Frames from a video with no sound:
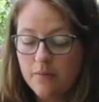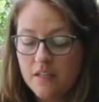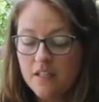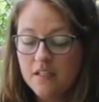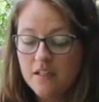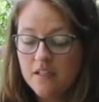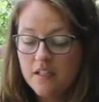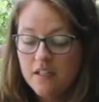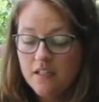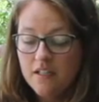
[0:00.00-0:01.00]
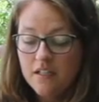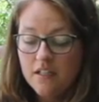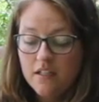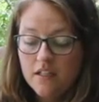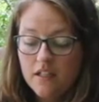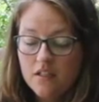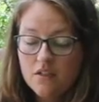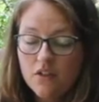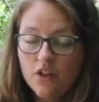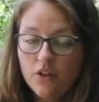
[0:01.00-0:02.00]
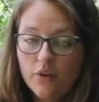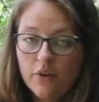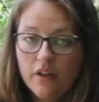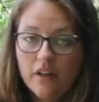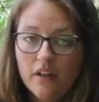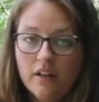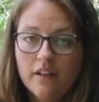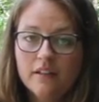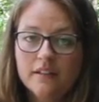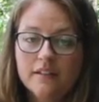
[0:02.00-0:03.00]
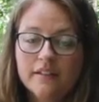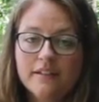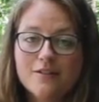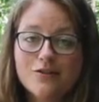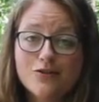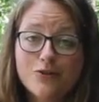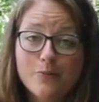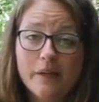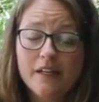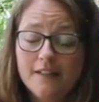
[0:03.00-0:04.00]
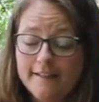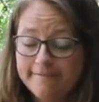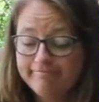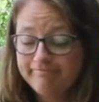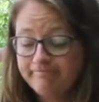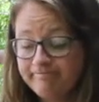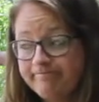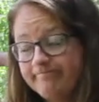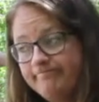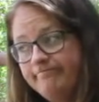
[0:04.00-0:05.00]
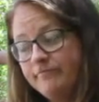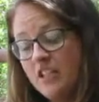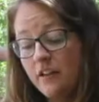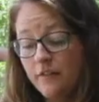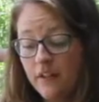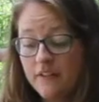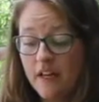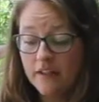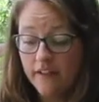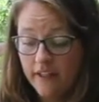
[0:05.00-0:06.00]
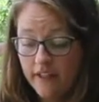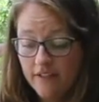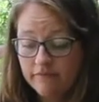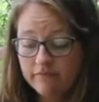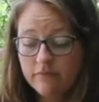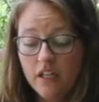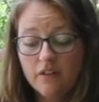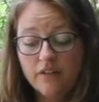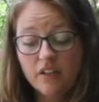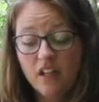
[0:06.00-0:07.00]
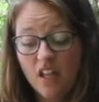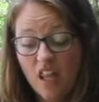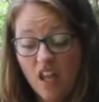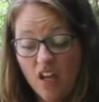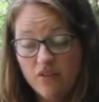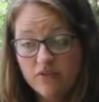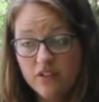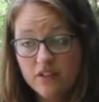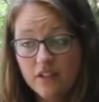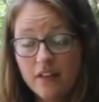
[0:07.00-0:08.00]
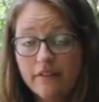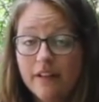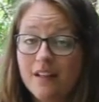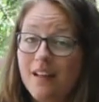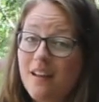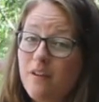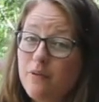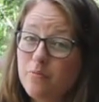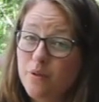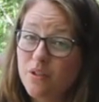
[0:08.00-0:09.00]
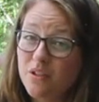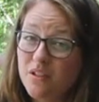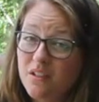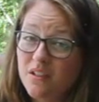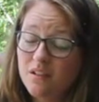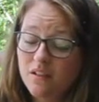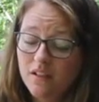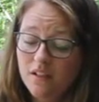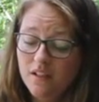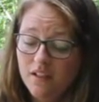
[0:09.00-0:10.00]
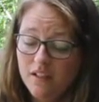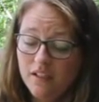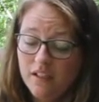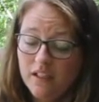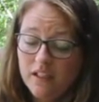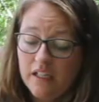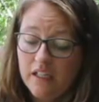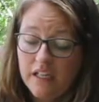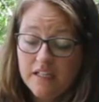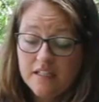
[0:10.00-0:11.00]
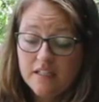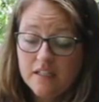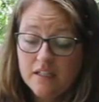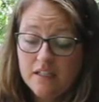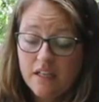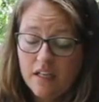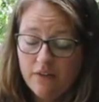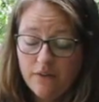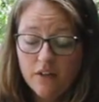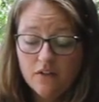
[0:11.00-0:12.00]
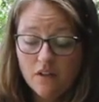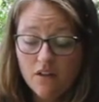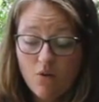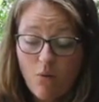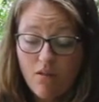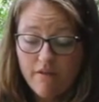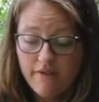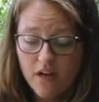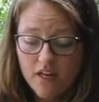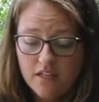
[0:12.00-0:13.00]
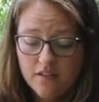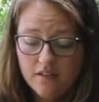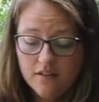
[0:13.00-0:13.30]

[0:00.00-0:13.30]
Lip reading: be insecure, stupid, I felt ugly, I felt unloved. I felt unlovable. And I felt unqualified.